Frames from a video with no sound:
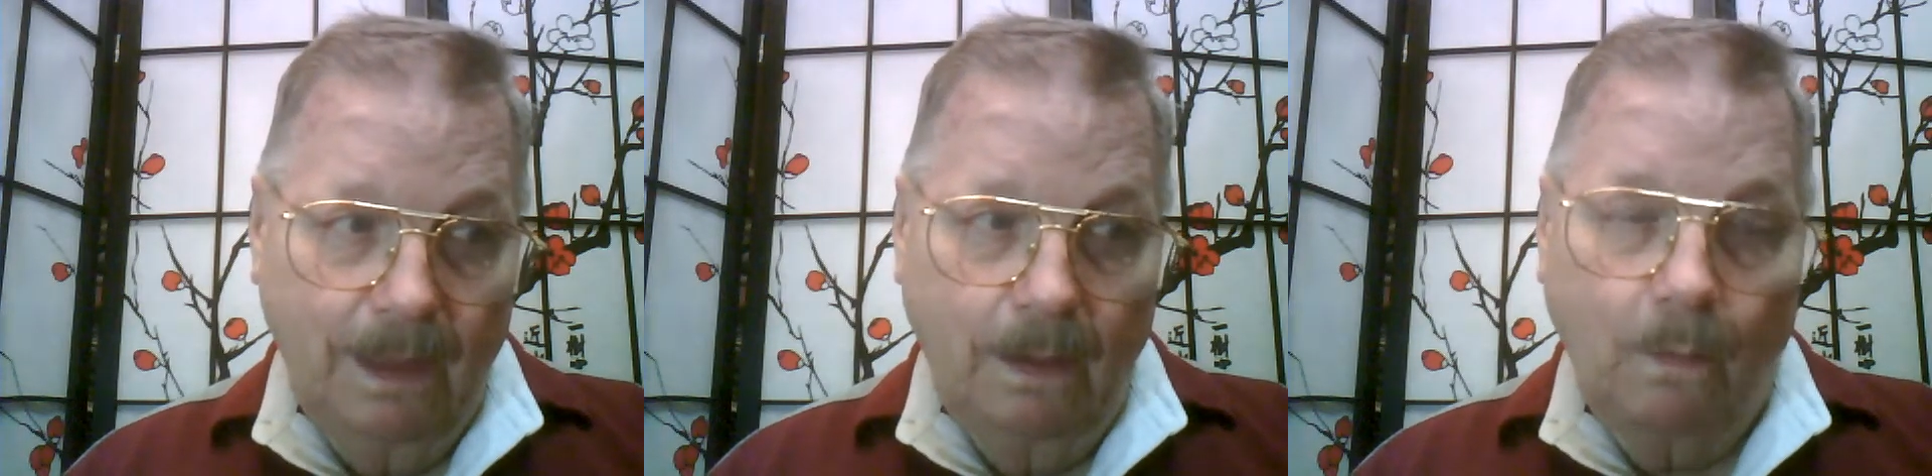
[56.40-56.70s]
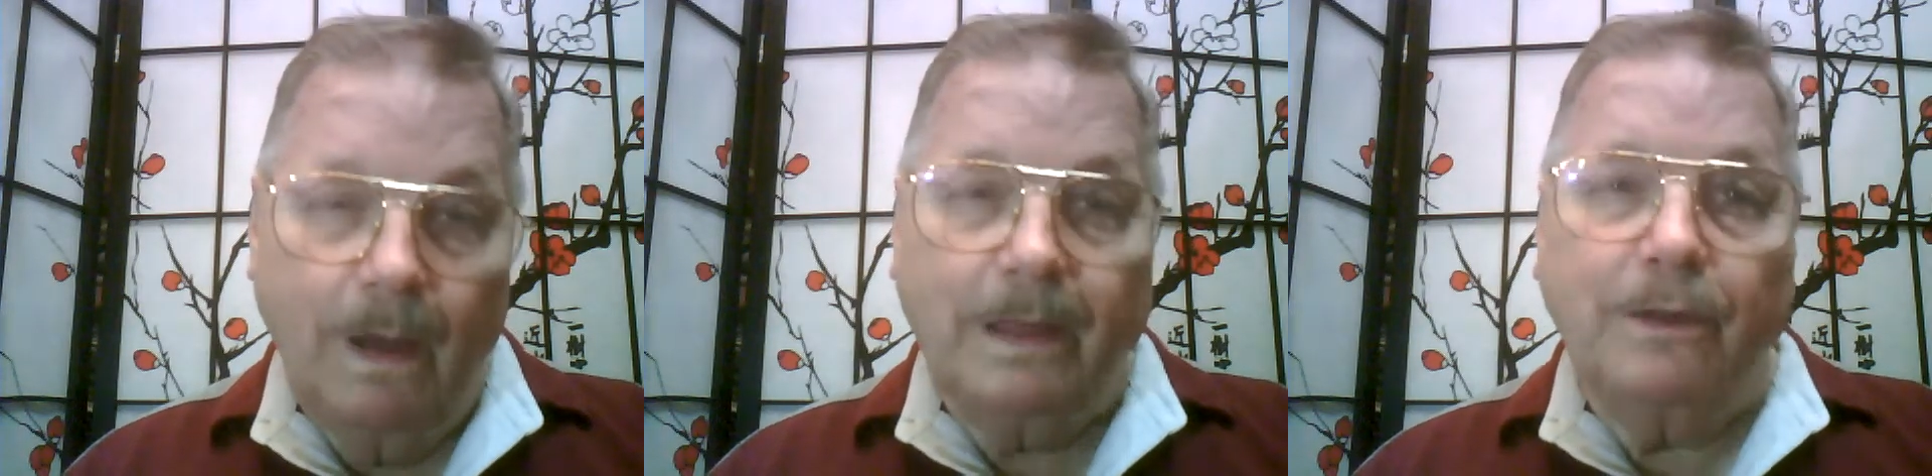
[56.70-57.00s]

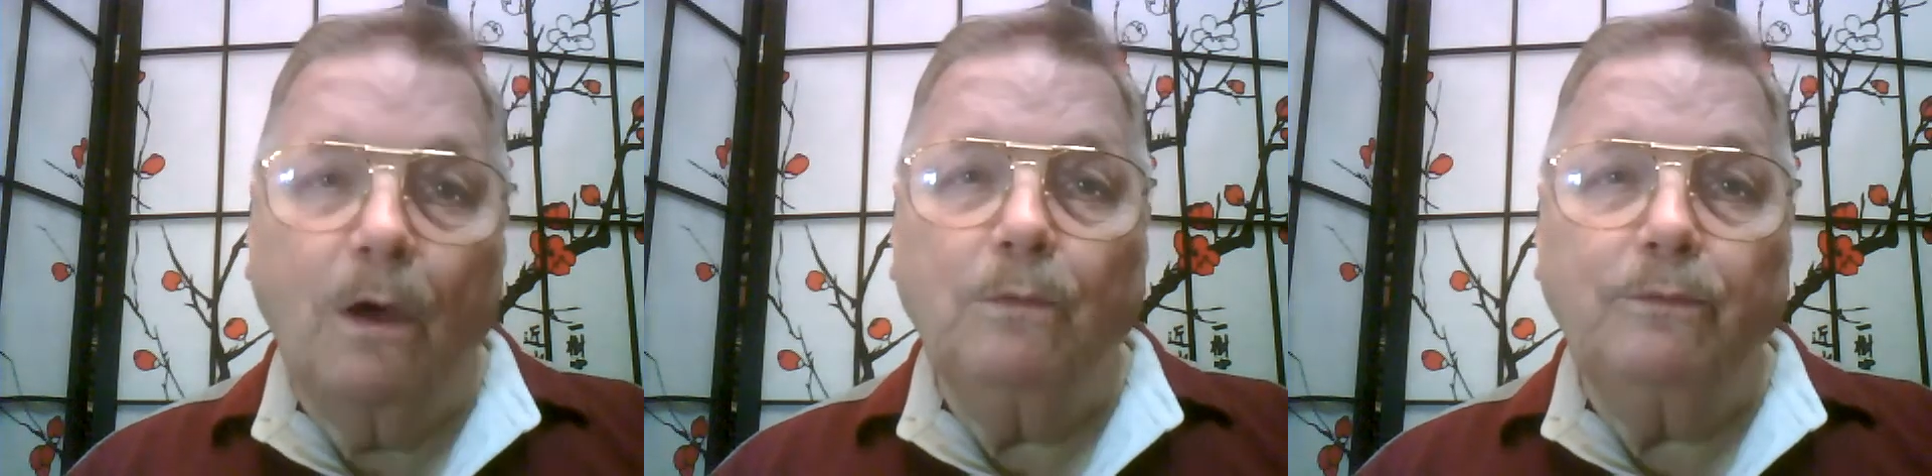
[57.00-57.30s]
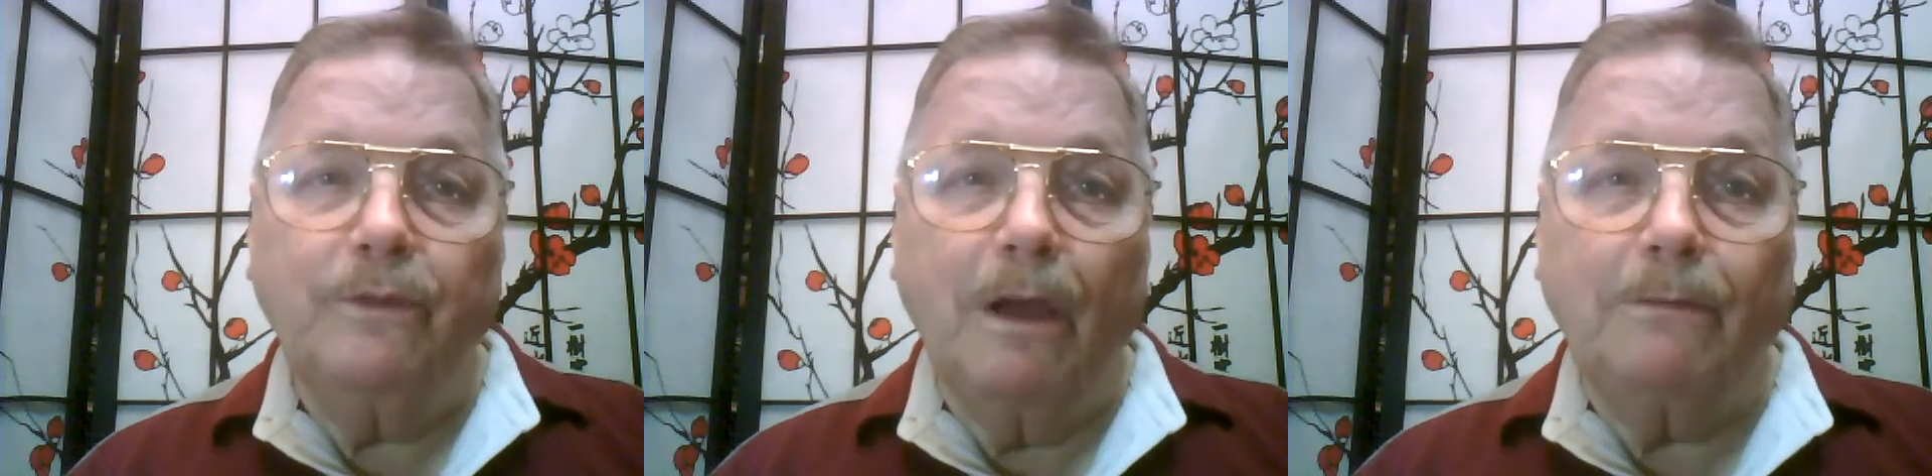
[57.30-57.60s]
What
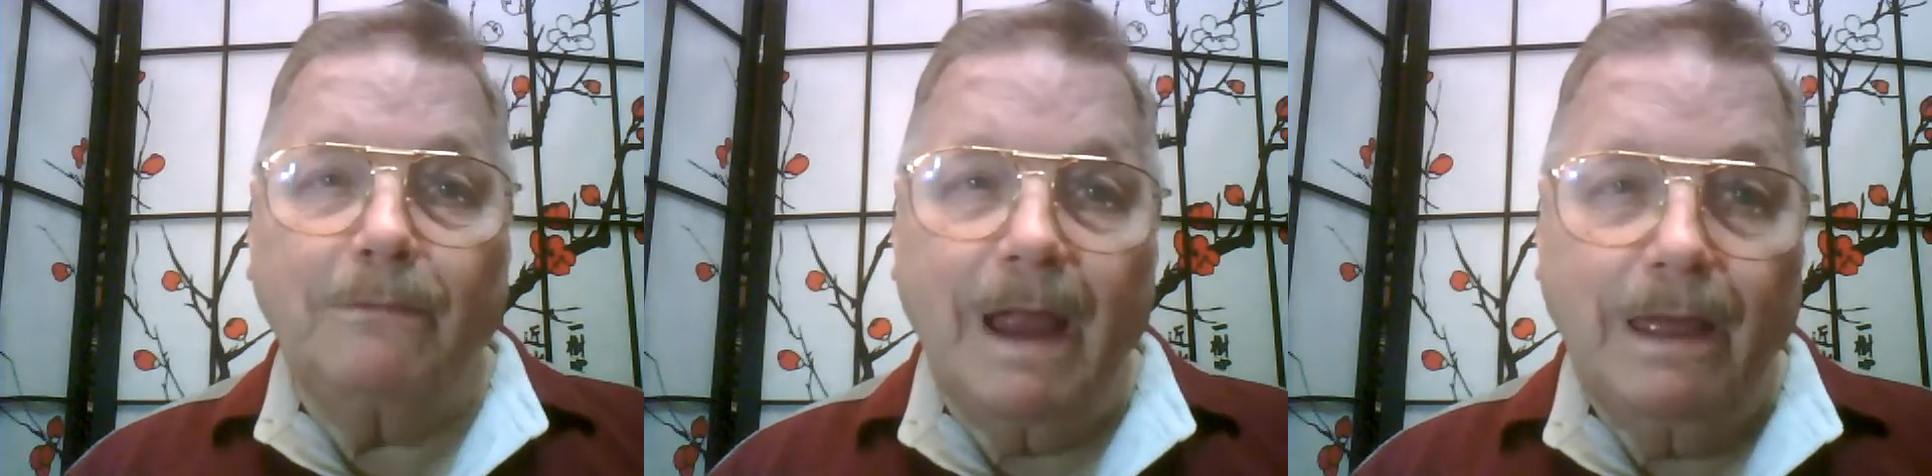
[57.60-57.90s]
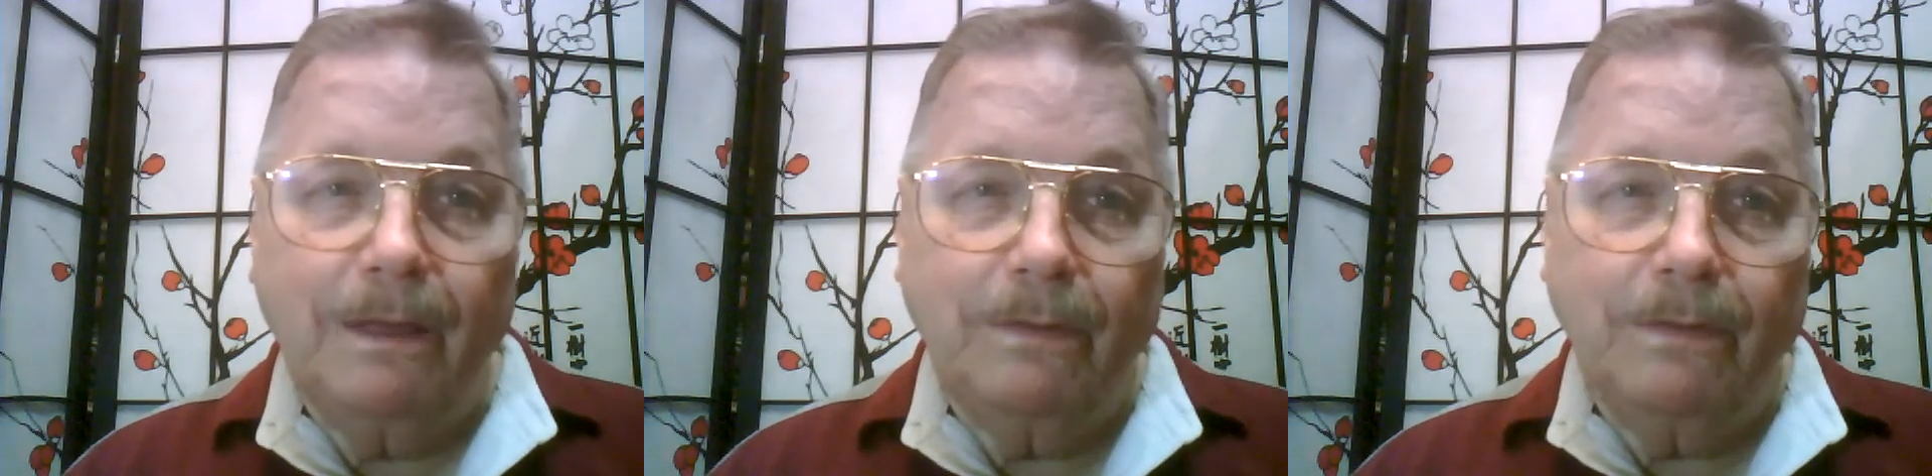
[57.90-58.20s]
goes
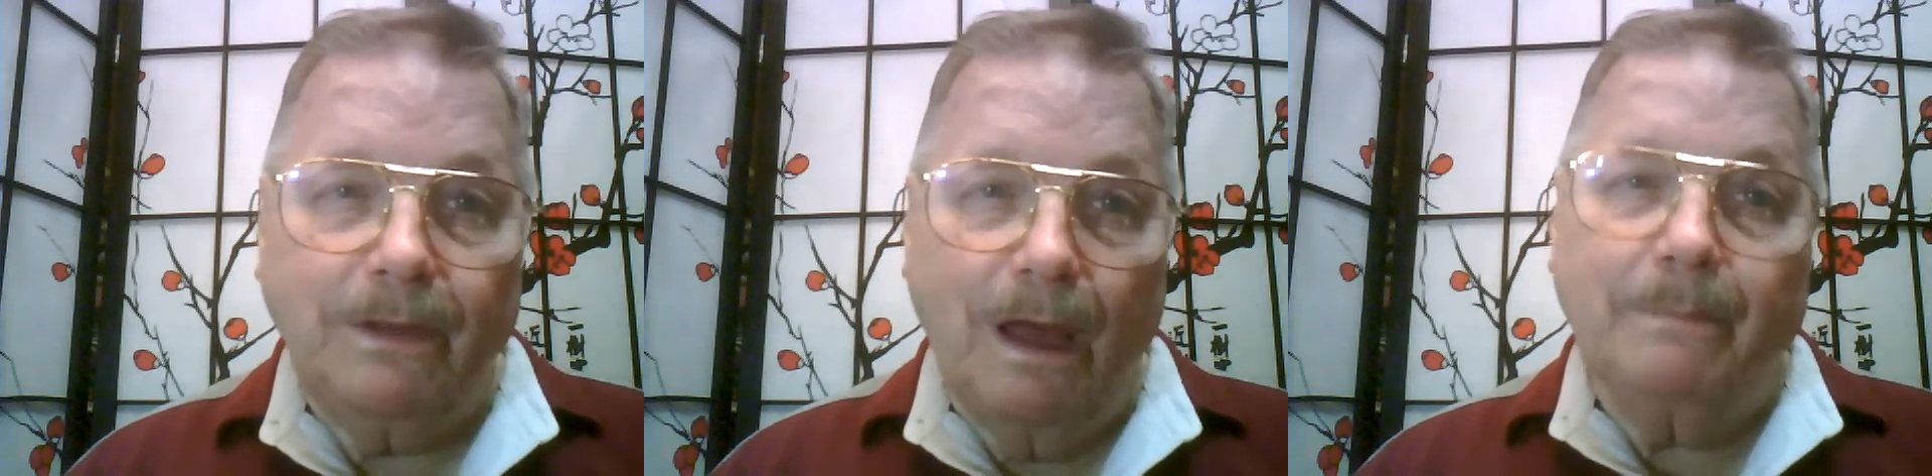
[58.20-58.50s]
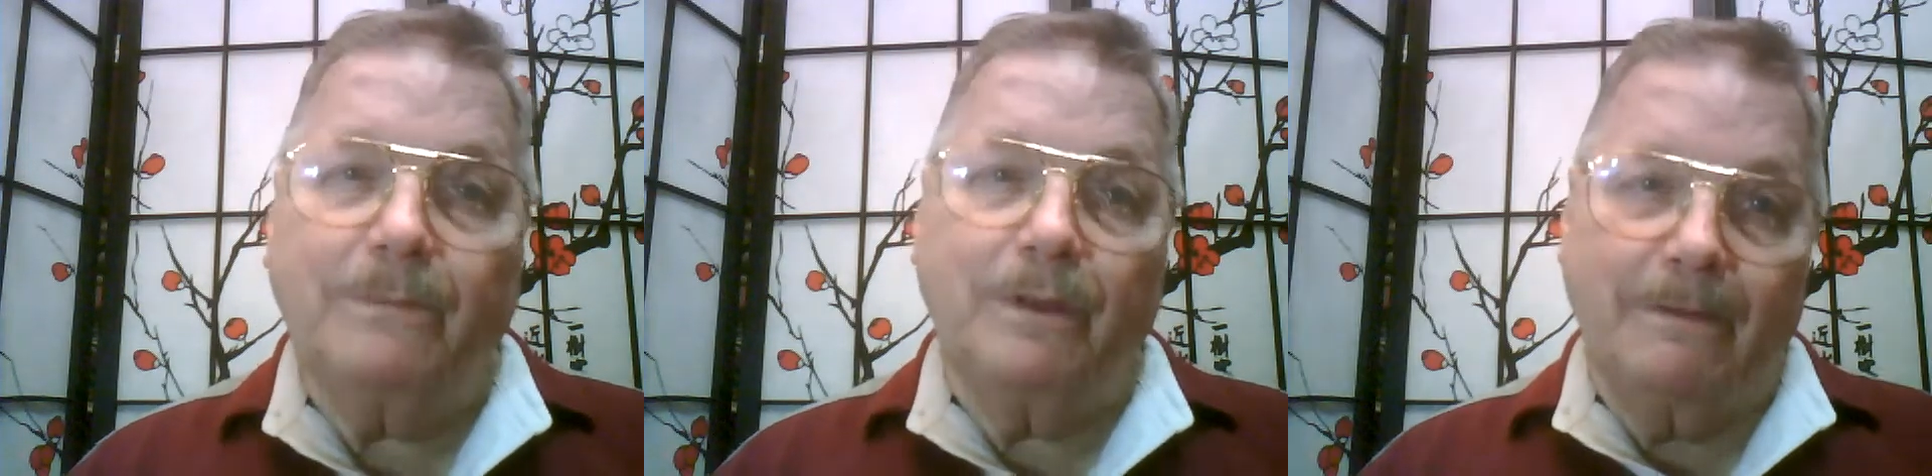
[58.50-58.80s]
around
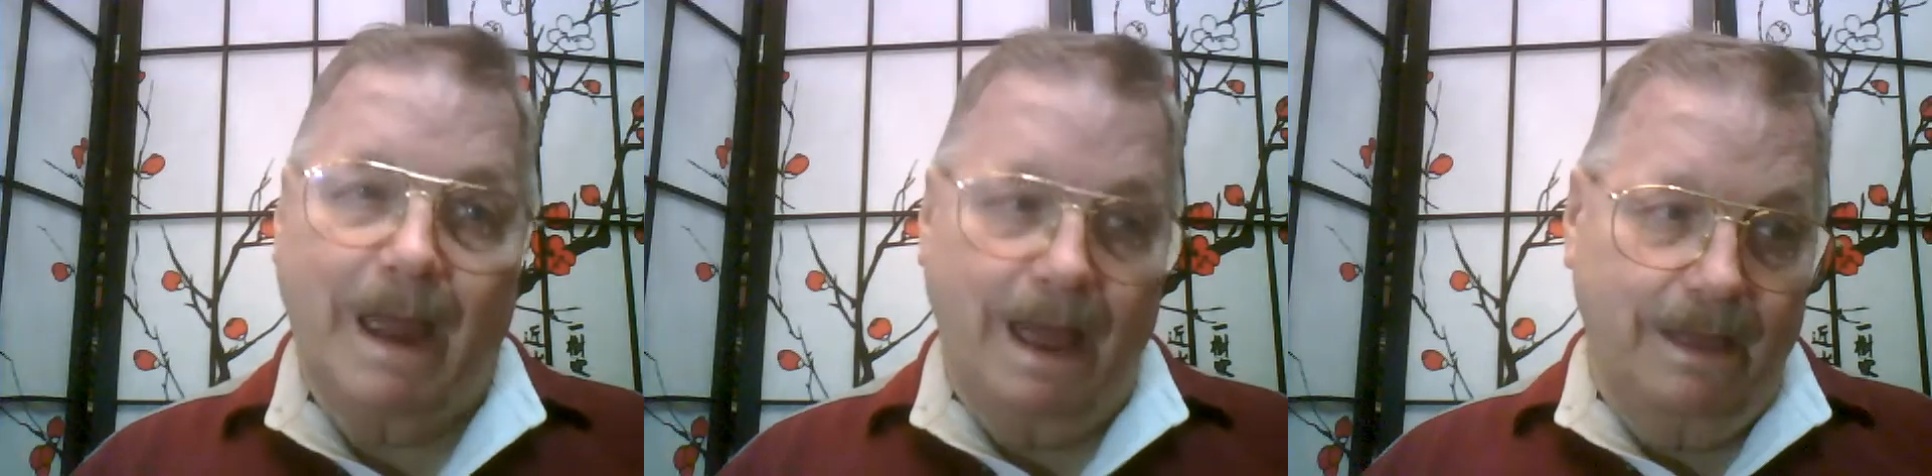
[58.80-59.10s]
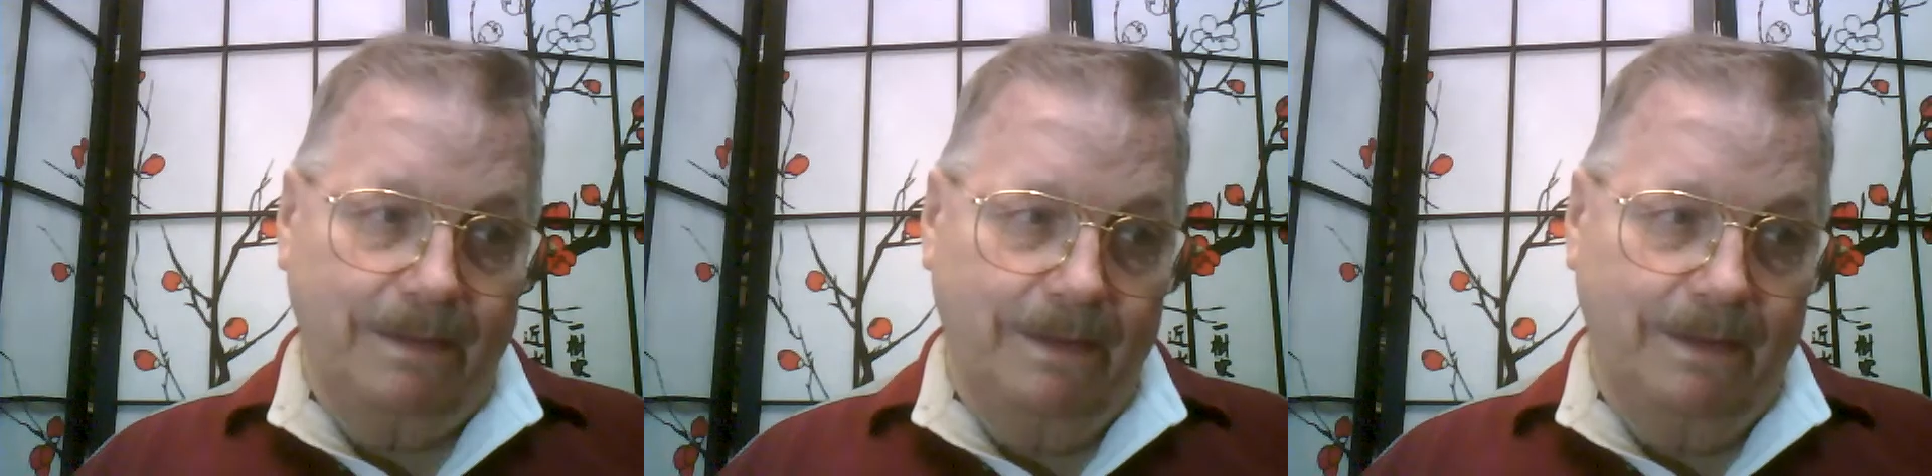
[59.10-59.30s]
comes around.